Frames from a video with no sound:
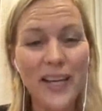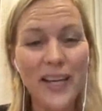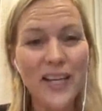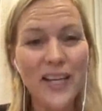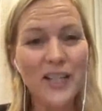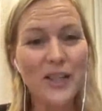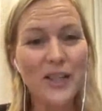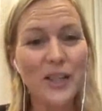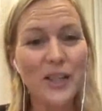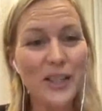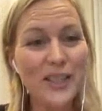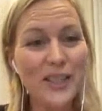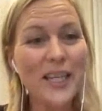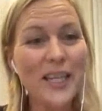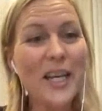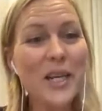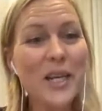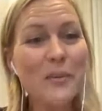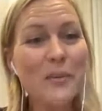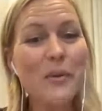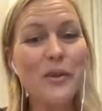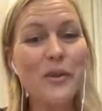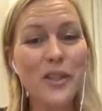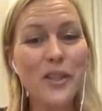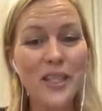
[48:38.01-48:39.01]

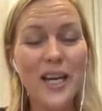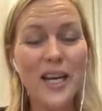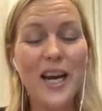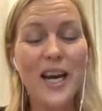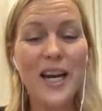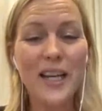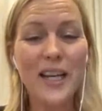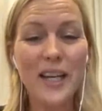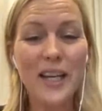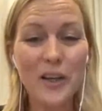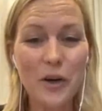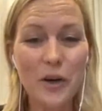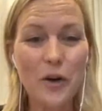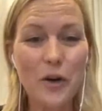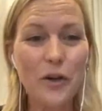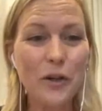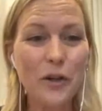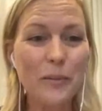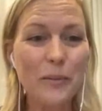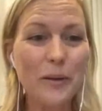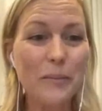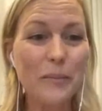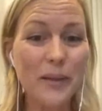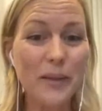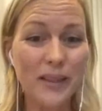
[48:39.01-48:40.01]
sustainable sharing
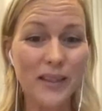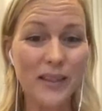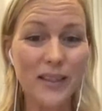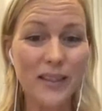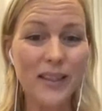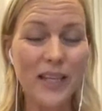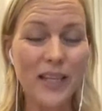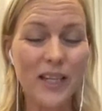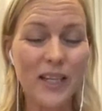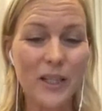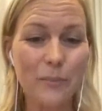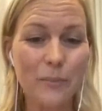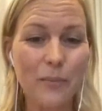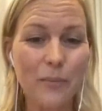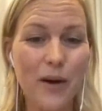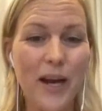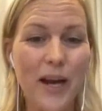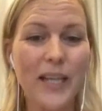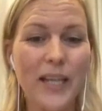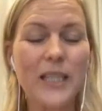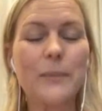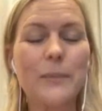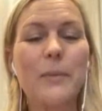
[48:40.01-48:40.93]
economy business enterprise.